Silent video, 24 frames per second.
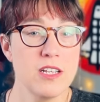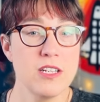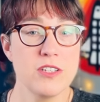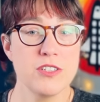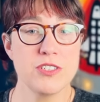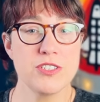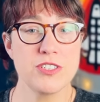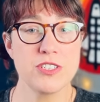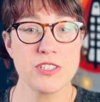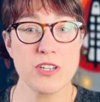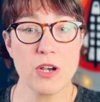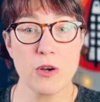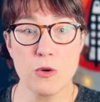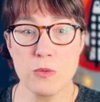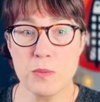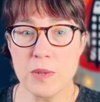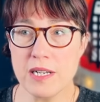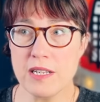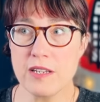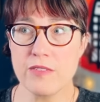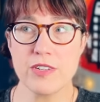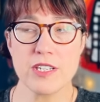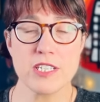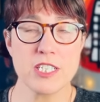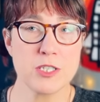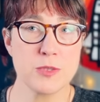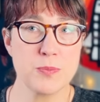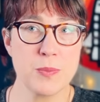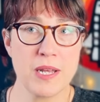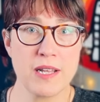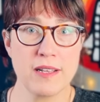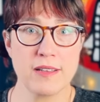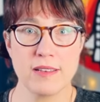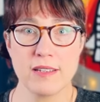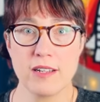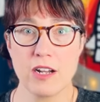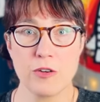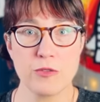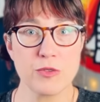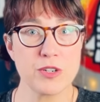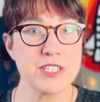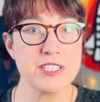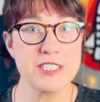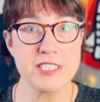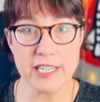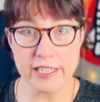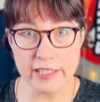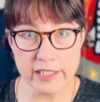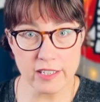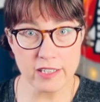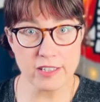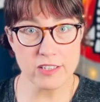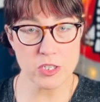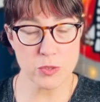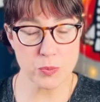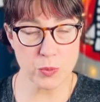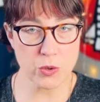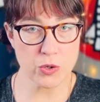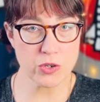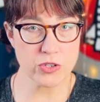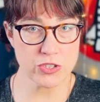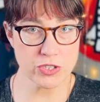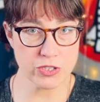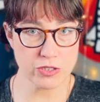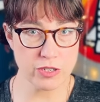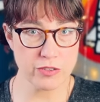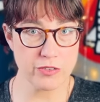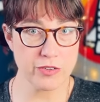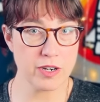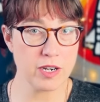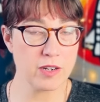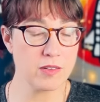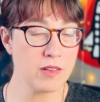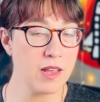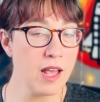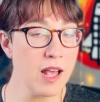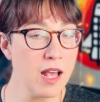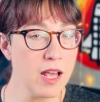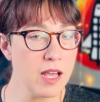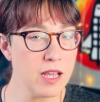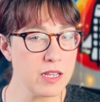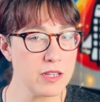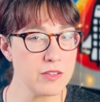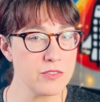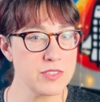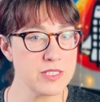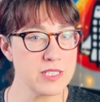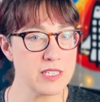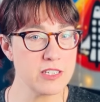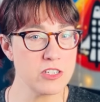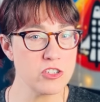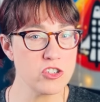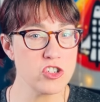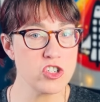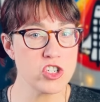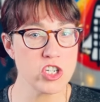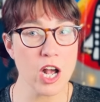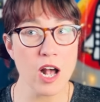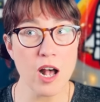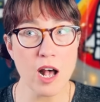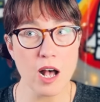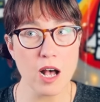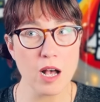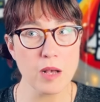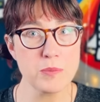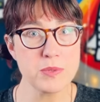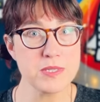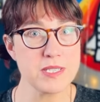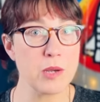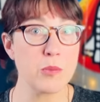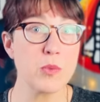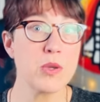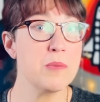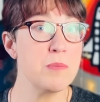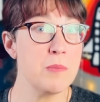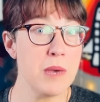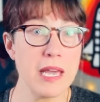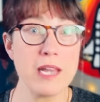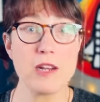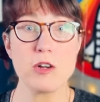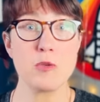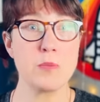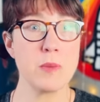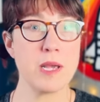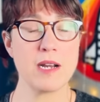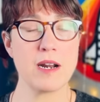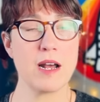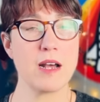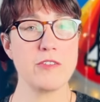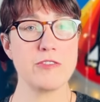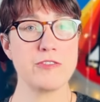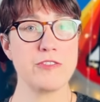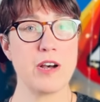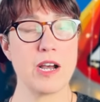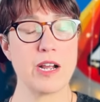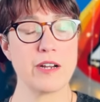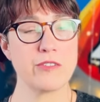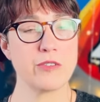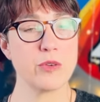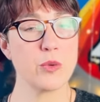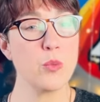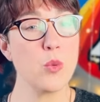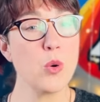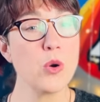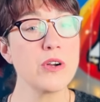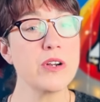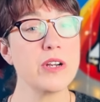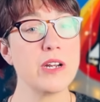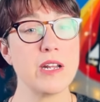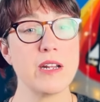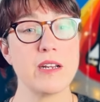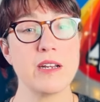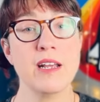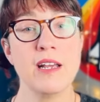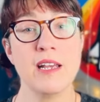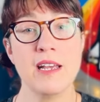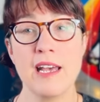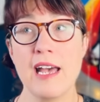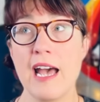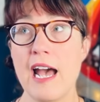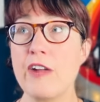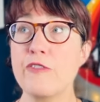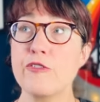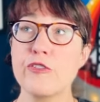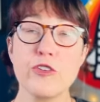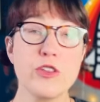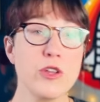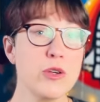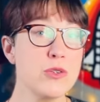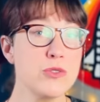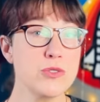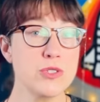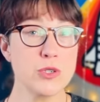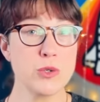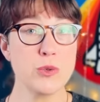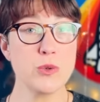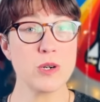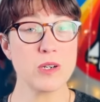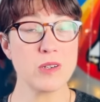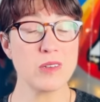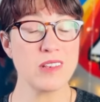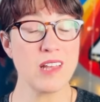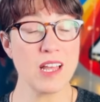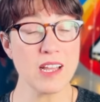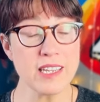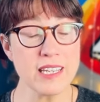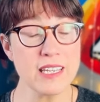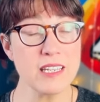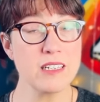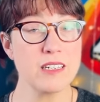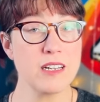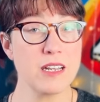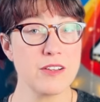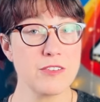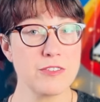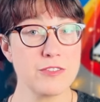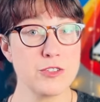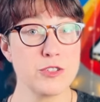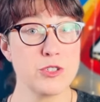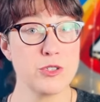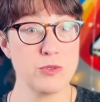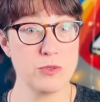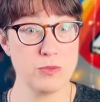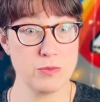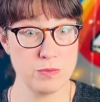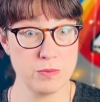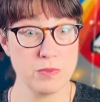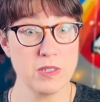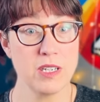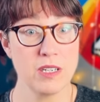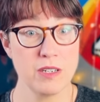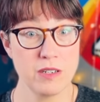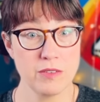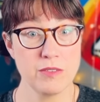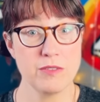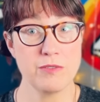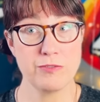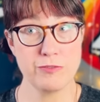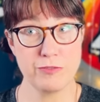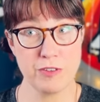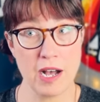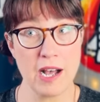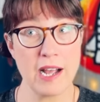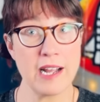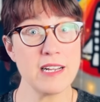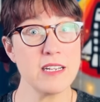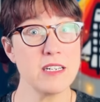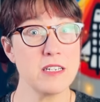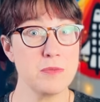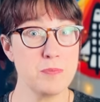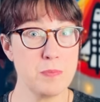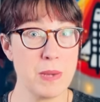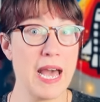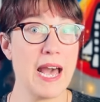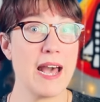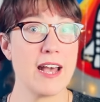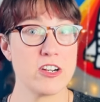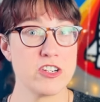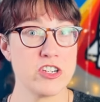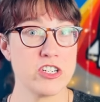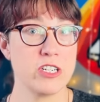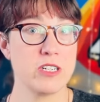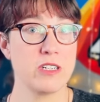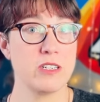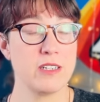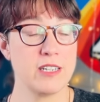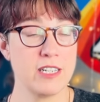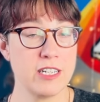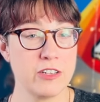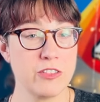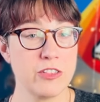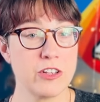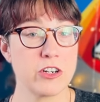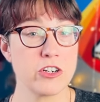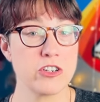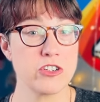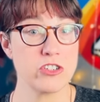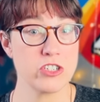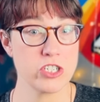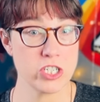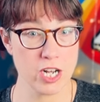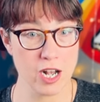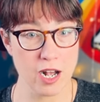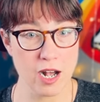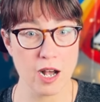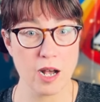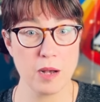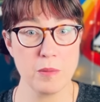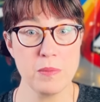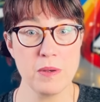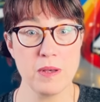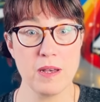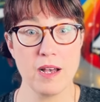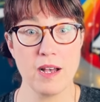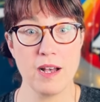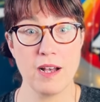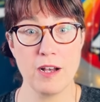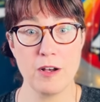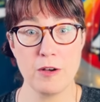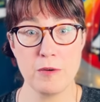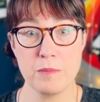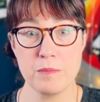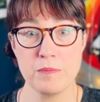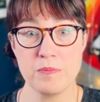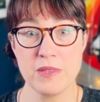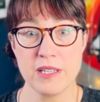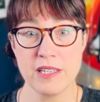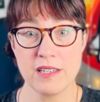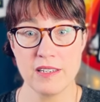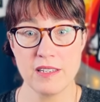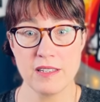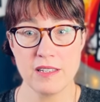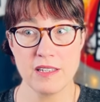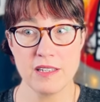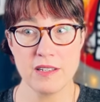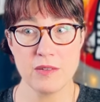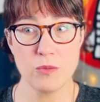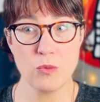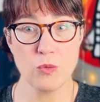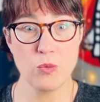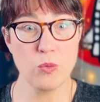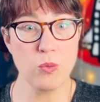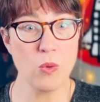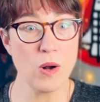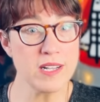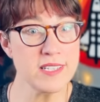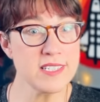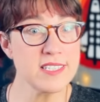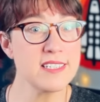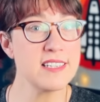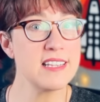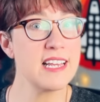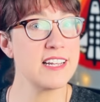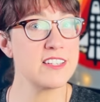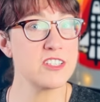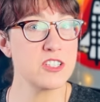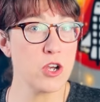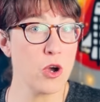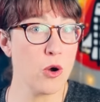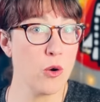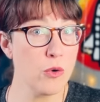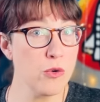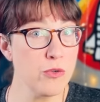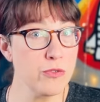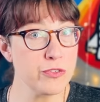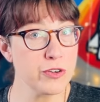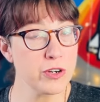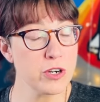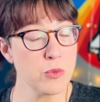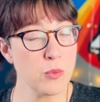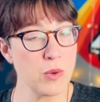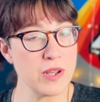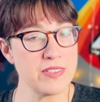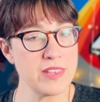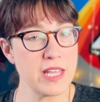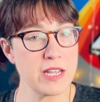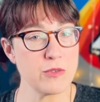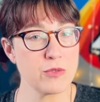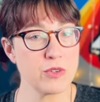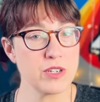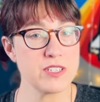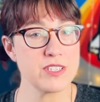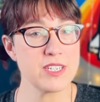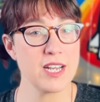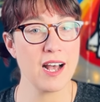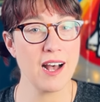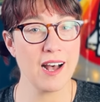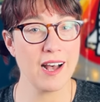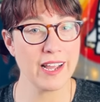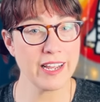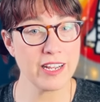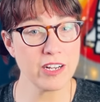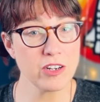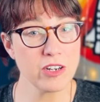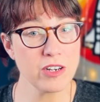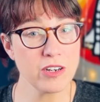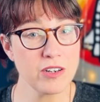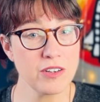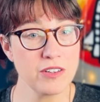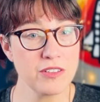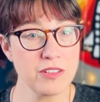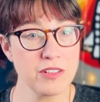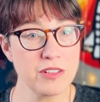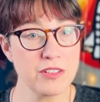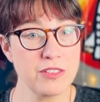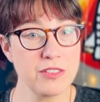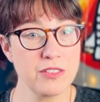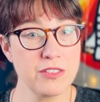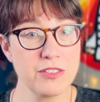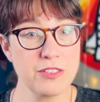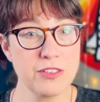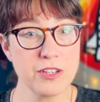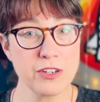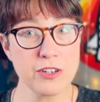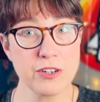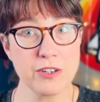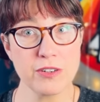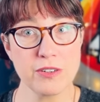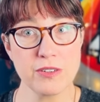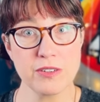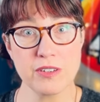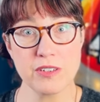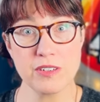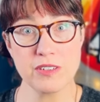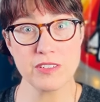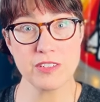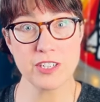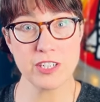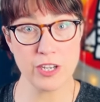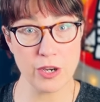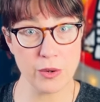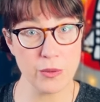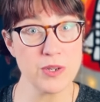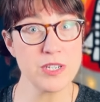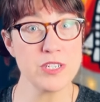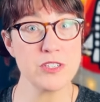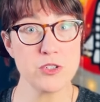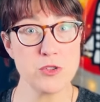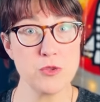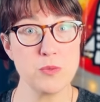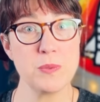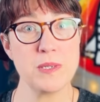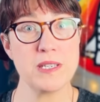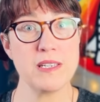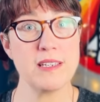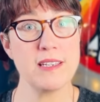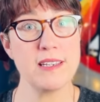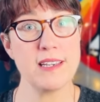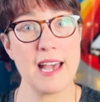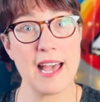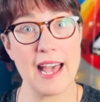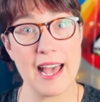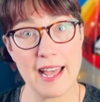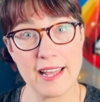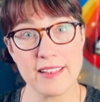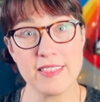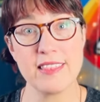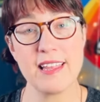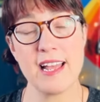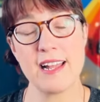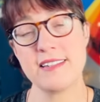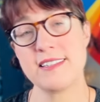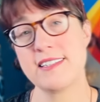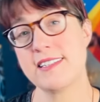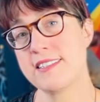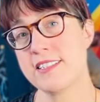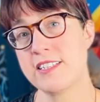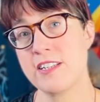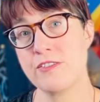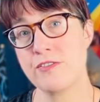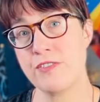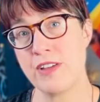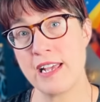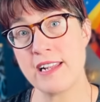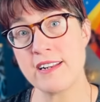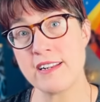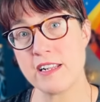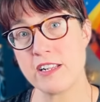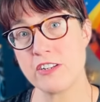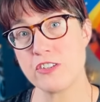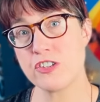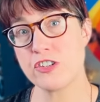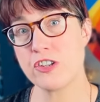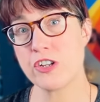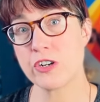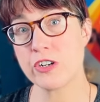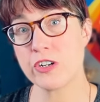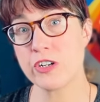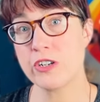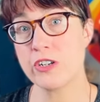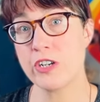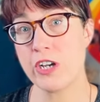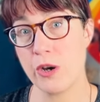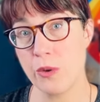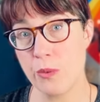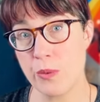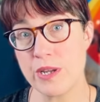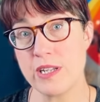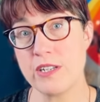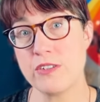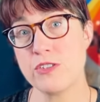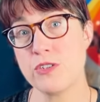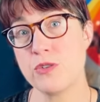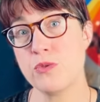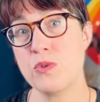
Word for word: So many of us spend a ridiculous portion of our lives in jobs that we may or may not find rewarding. And for those who are lucky enough to find passion in their job, um, once that's over, when they retire, they're going to be at that disadvantage. They're going to